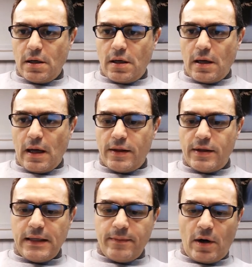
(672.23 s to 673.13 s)
The
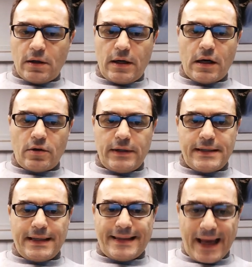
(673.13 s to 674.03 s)
demarc record is a
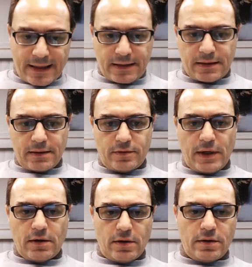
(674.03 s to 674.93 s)
text
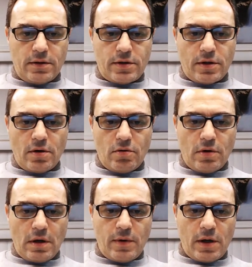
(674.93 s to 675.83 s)
record. So
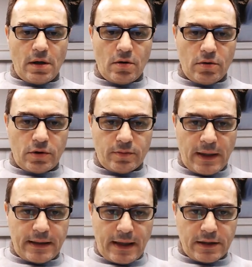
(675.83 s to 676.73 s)
I'm going to go to my
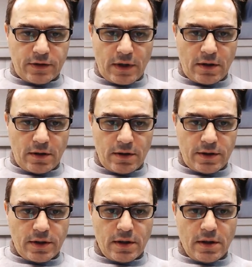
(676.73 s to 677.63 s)
text records.
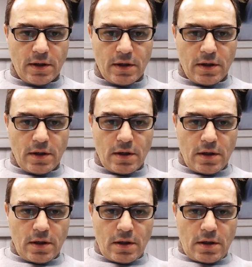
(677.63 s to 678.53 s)

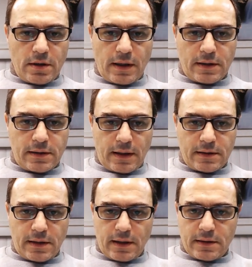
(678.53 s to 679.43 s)

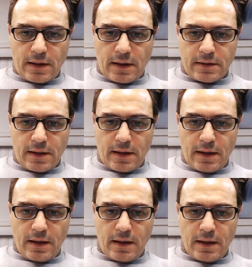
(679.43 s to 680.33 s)

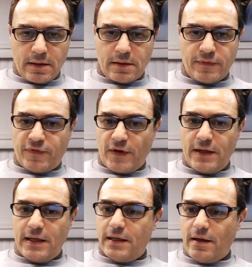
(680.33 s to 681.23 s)
Text. Funny
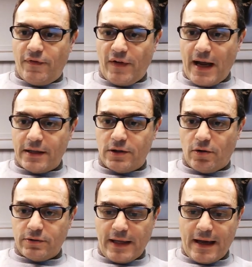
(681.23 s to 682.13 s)
enough, I
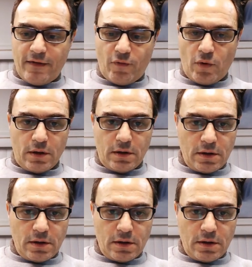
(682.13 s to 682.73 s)
don't have one